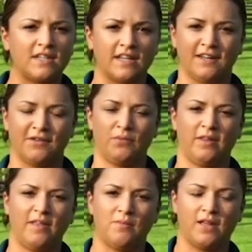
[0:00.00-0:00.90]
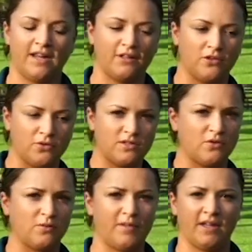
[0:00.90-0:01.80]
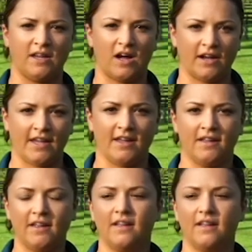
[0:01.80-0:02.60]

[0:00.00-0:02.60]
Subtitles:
and with him getting loose or being naughty.